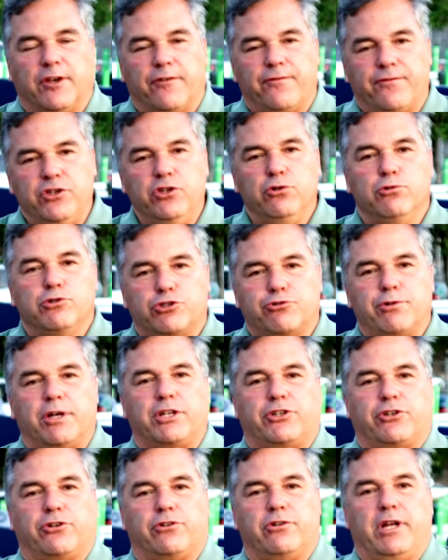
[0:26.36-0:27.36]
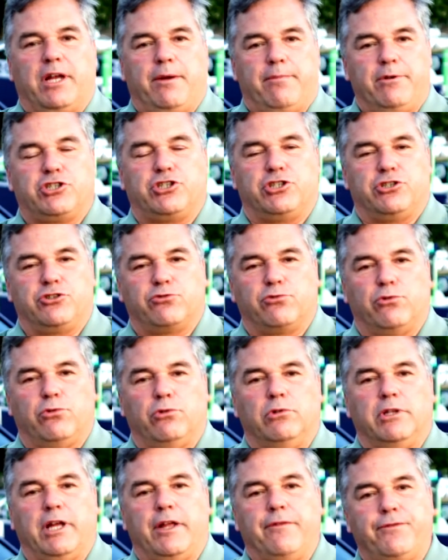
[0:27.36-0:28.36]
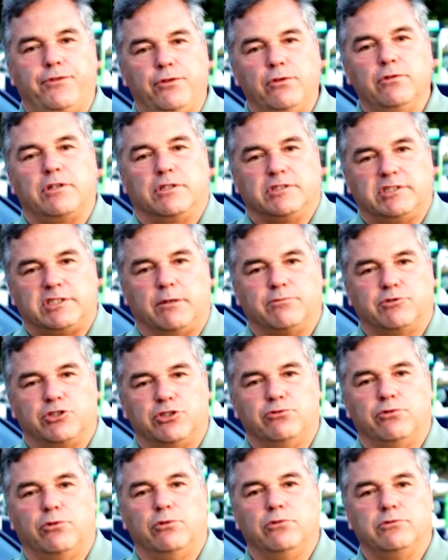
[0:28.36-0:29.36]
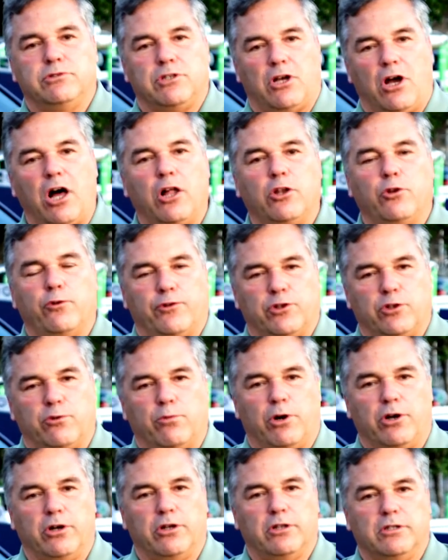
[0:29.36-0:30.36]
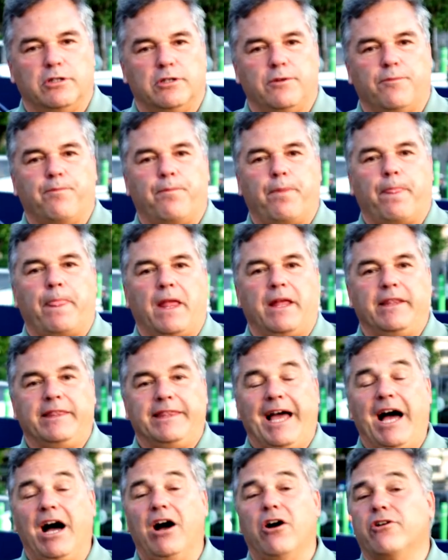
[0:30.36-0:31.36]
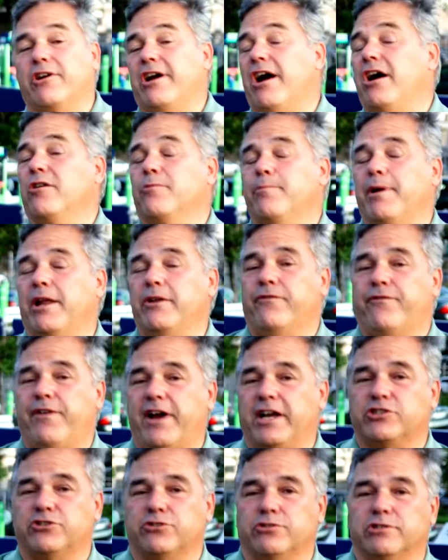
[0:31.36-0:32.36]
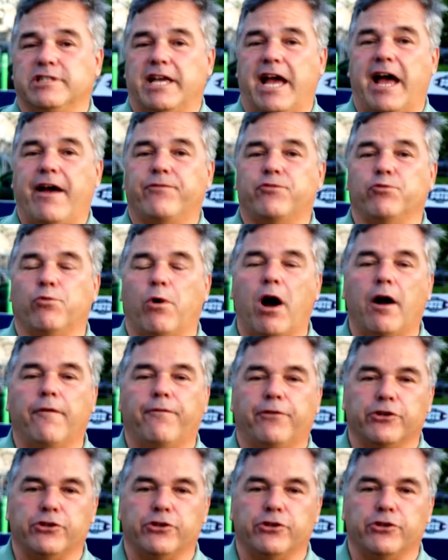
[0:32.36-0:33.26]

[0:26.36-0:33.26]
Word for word: of new stricter emissions rule and fuel consumption rules all over the world, now car manufacturers have to offer